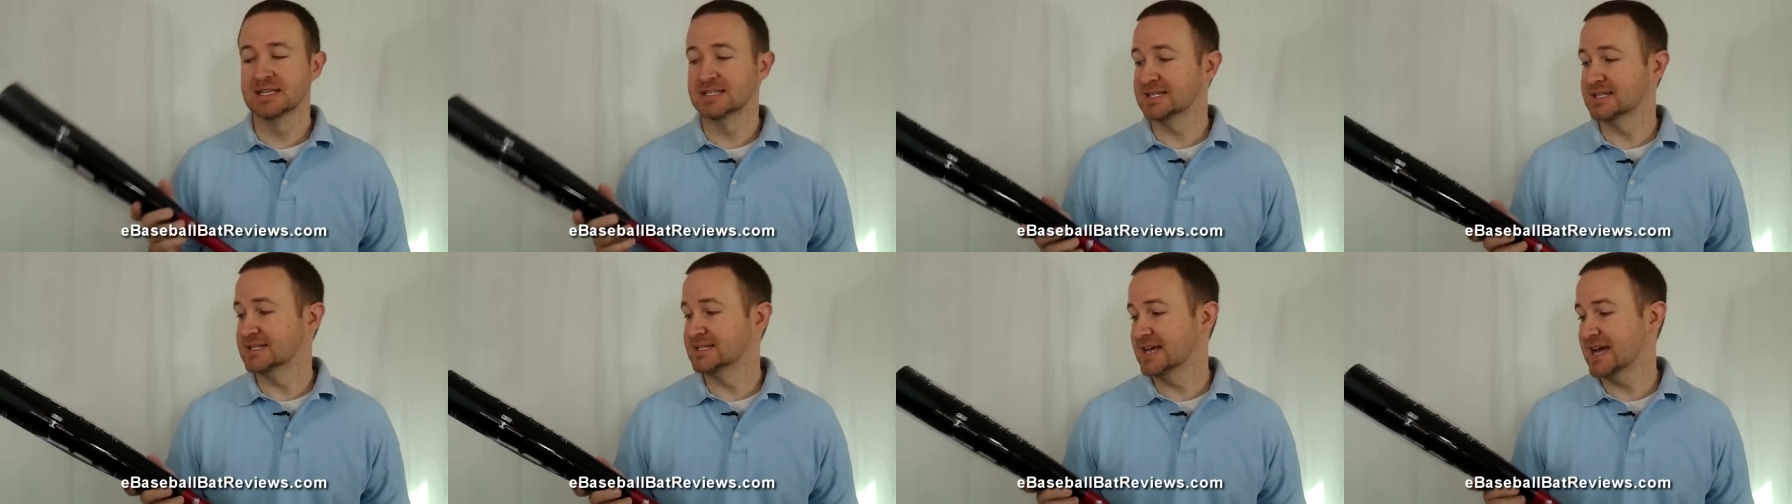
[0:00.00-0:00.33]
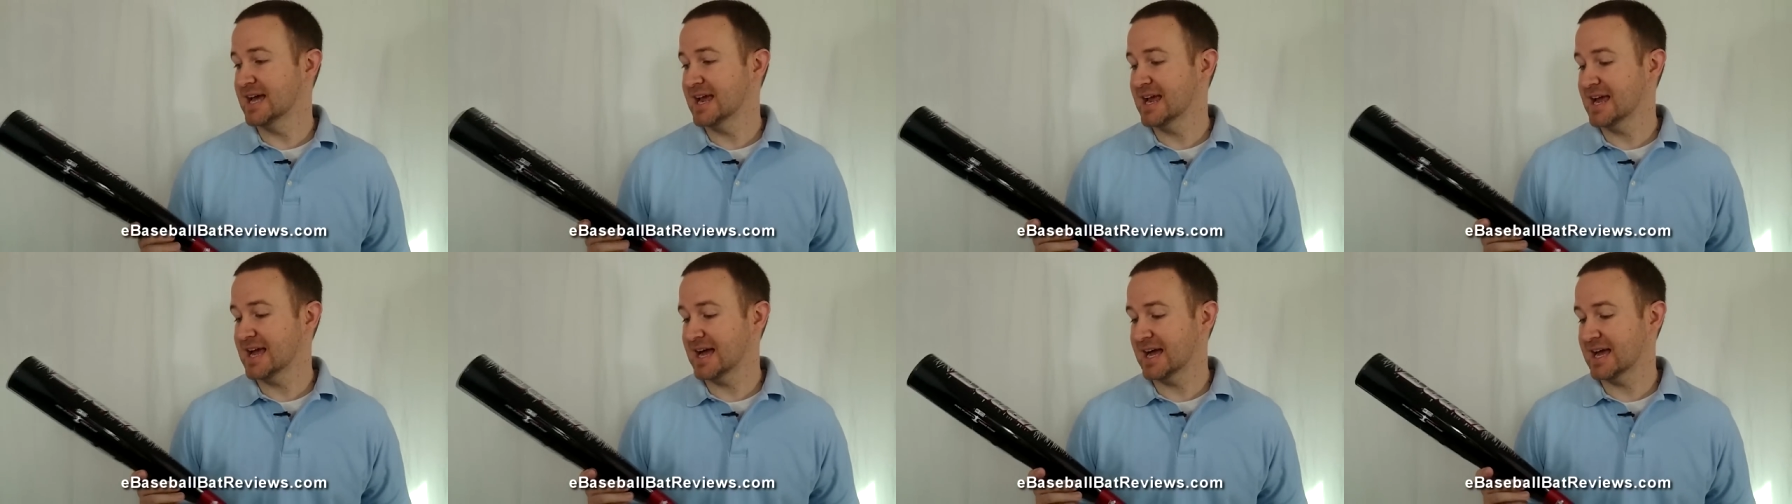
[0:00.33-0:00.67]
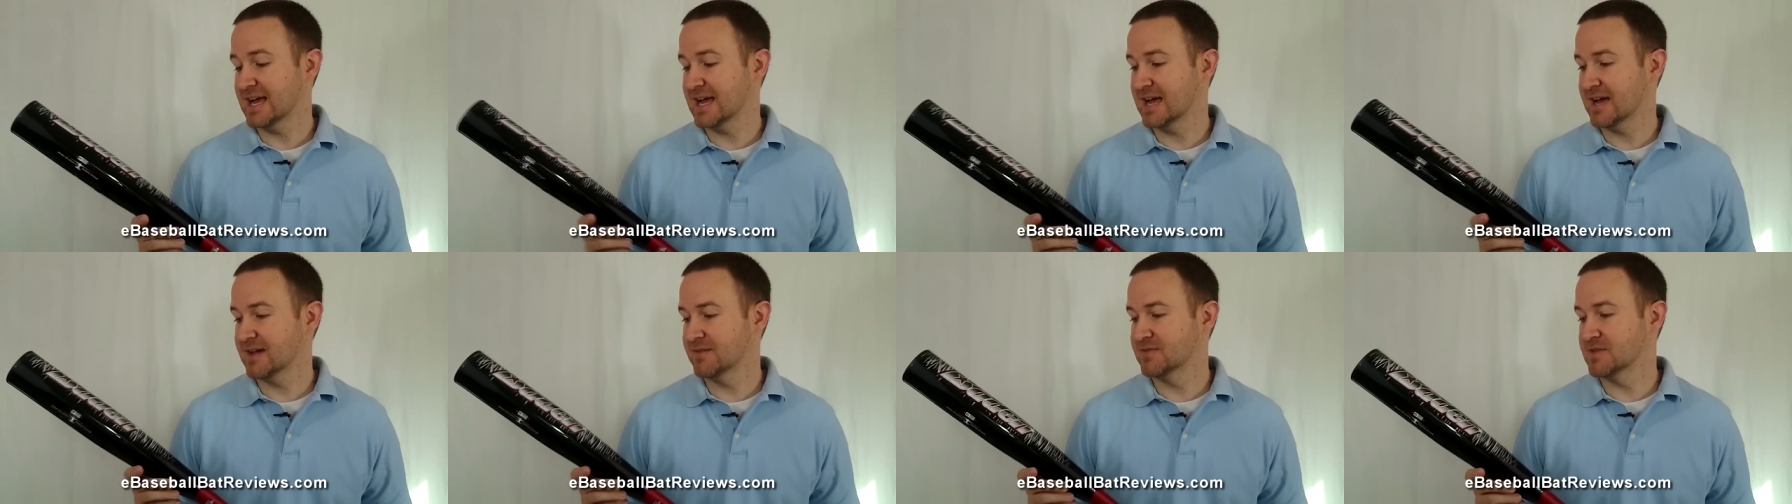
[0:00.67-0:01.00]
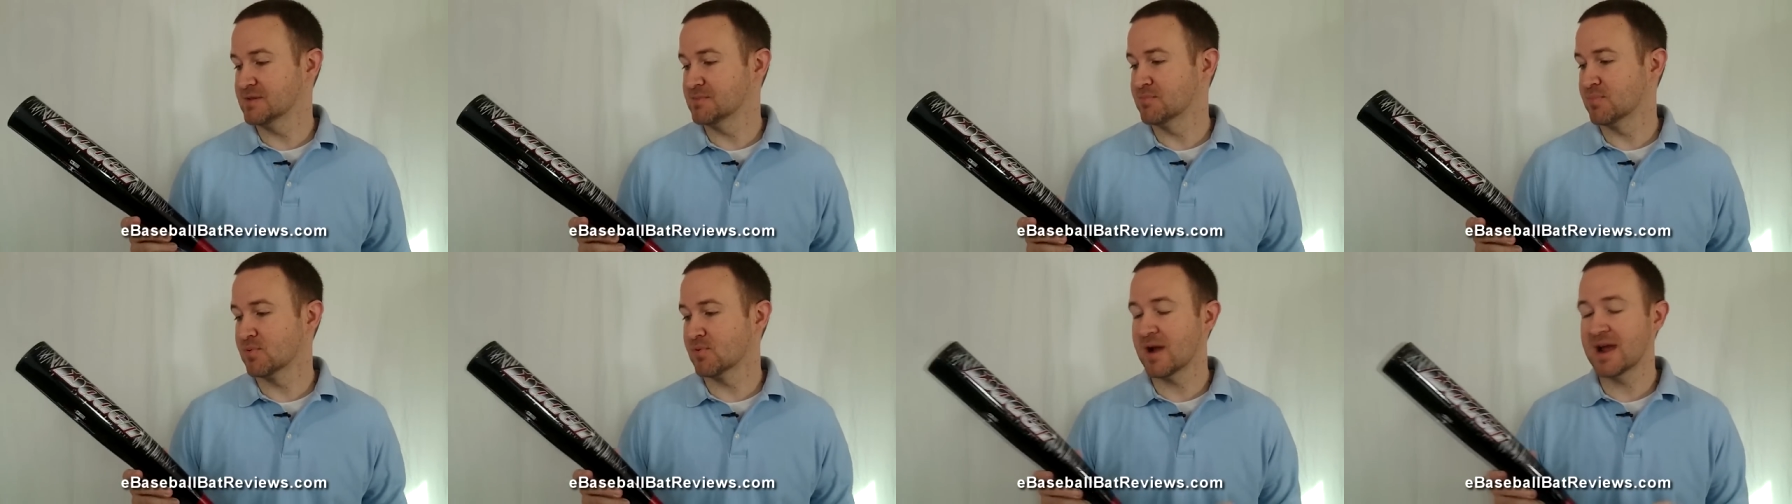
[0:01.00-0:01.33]
Today I have
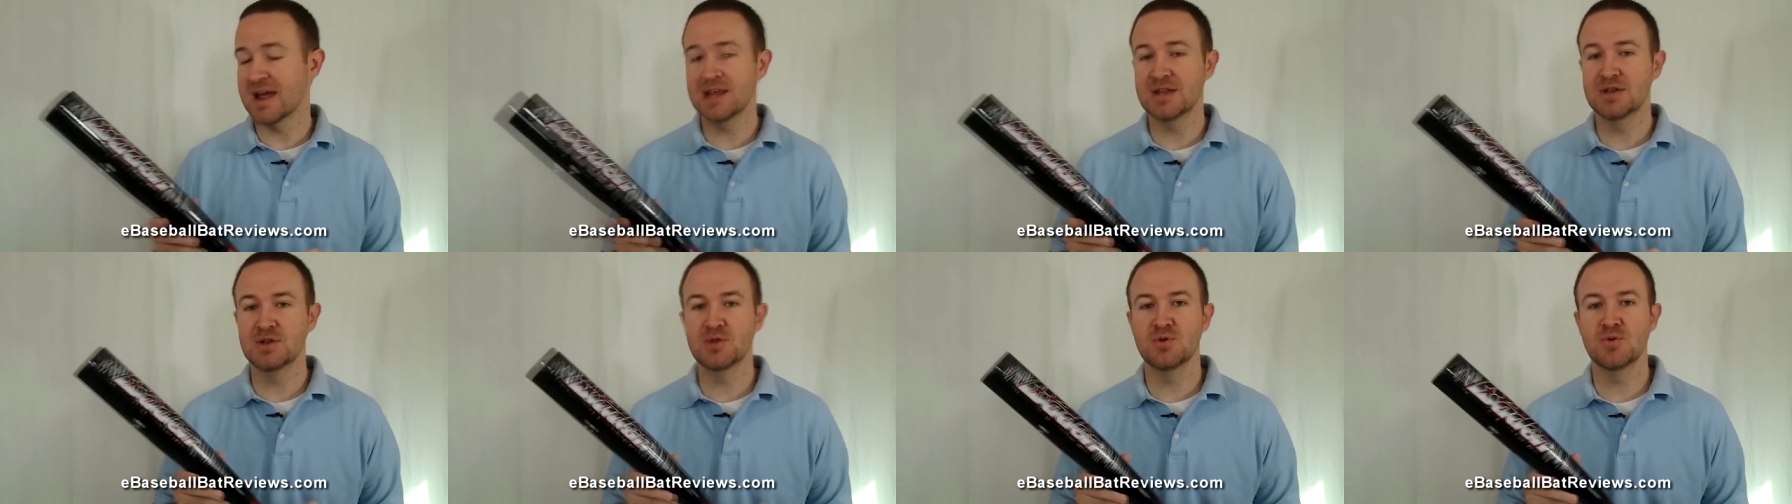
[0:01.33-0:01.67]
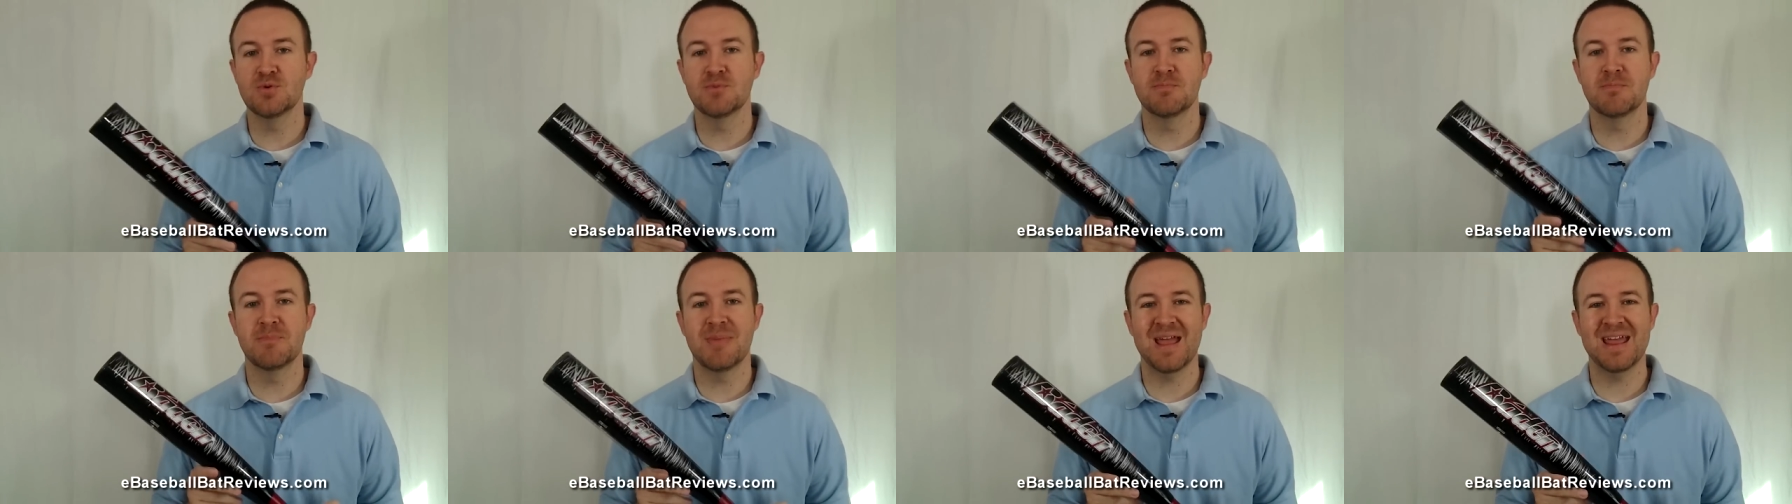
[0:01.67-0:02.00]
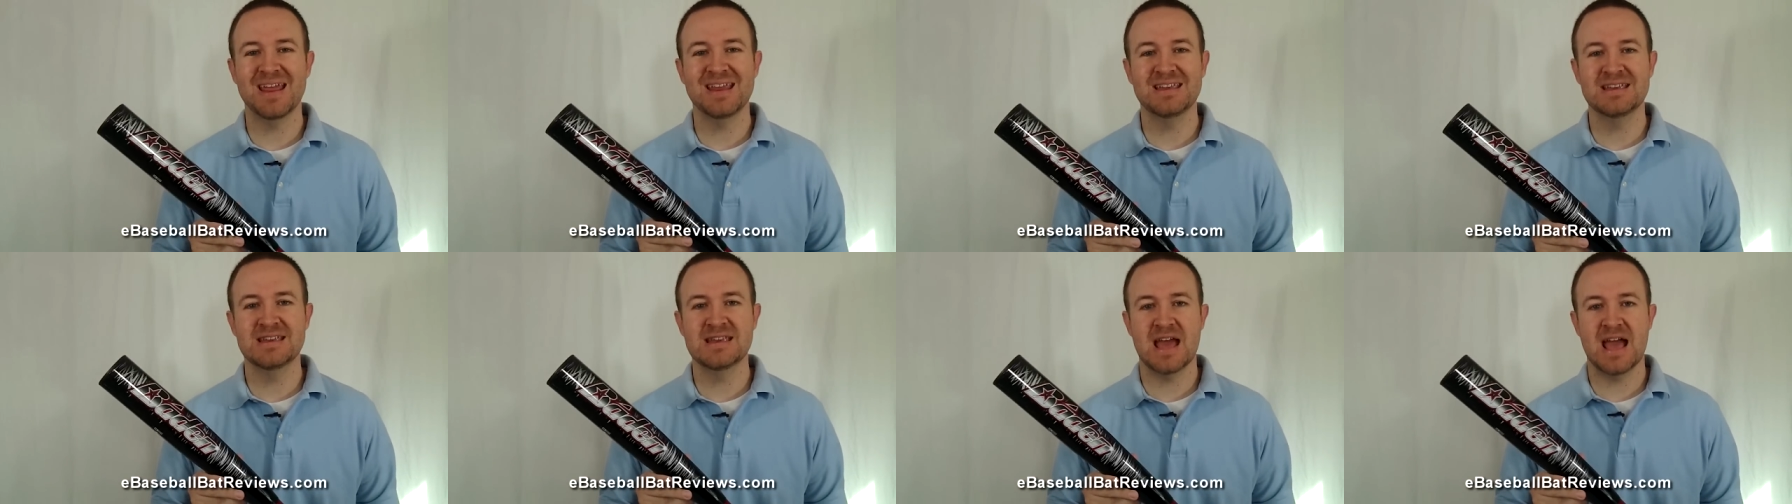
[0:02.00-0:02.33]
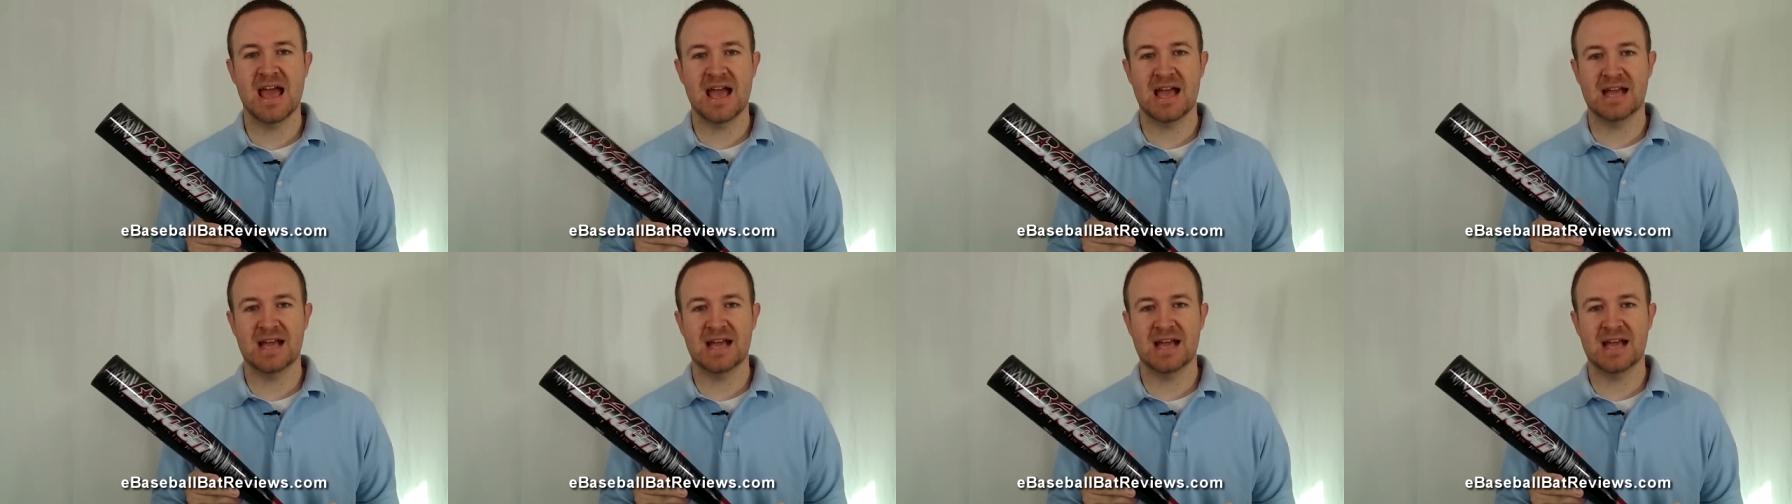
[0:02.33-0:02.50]
the brand new Baden